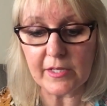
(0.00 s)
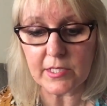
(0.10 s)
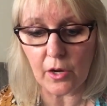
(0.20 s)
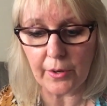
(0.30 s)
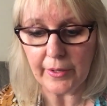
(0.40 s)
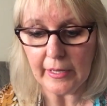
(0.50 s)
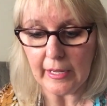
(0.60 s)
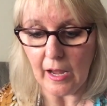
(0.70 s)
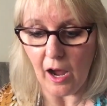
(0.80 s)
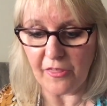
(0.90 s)
So
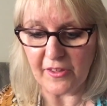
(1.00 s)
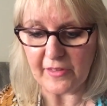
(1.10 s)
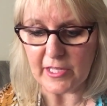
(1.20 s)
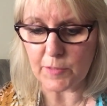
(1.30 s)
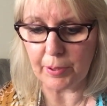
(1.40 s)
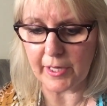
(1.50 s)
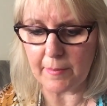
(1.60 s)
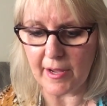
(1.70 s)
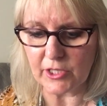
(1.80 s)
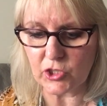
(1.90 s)
I think that's pretty
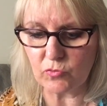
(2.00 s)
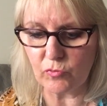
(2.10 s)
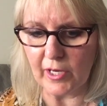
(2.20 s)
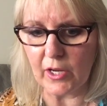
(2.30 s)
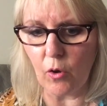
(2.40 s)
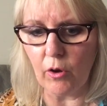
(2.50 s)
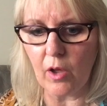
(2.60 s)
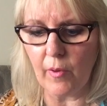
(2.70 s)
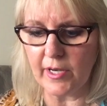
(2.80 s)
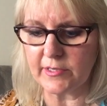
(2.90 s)
much really all
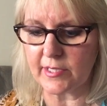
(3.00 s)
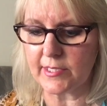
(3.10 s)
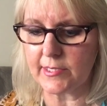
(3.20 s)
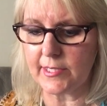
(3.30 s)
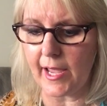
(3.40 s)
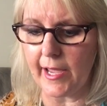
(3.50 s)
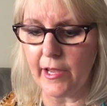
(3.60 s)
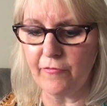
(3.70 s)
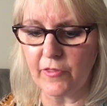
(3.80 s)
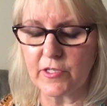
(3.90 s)
I wanted to
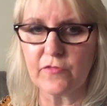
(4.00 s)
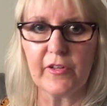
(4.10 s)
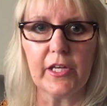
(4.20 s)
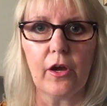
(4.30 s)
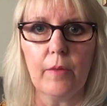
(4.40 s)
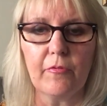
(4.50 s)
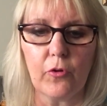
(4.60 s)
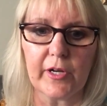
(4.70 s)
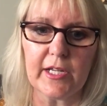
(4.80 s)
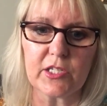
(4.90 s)
say for this video
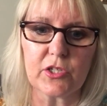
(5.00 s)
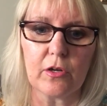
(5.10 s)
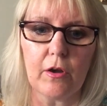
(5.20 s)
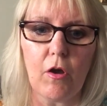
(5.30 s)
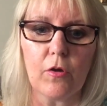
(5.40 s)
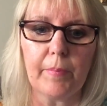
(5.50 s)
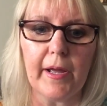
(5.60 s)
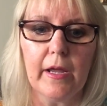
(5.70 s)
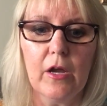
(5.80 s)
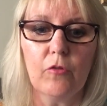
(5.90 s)
before it gets too long.
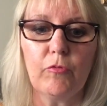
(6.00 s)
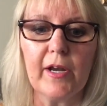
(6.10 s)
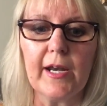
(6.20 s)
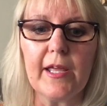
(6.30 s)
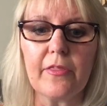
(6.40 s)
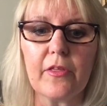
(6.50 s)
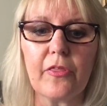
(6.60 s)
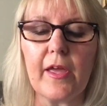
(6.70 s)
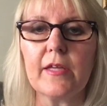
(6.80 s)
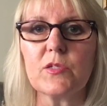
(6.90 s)
But really the
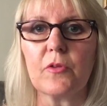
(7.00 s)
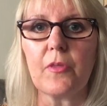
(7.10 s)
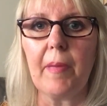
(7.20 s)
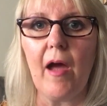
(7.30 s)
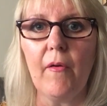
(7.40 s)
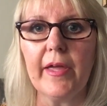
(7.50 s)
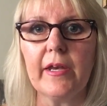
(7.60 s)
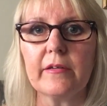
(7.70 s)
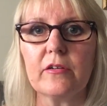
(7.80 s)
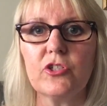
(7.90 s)
thing is, with the Power
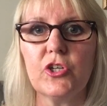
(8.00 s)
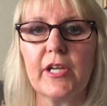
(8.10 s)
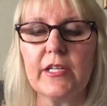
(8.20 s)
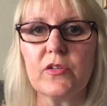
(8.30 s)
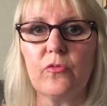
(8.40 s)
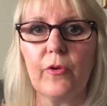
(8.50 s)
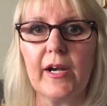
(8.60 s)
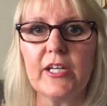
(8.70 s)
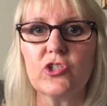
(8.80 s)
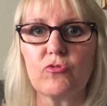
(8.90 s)
Editor, is you get to
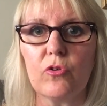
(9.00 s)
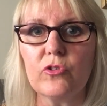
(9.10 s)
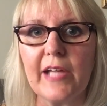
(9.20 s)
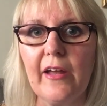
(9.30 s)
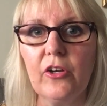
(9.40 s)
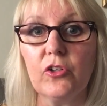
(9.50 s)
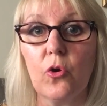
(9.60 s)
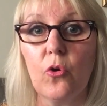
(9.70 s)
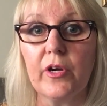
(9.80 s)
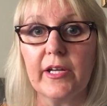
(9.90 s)
really drill down on
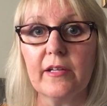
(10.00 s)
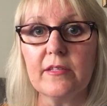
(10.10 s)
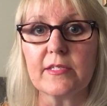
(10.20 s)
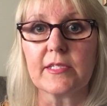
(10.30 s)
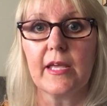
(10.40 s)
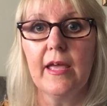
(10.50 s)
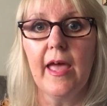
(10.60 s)
your audience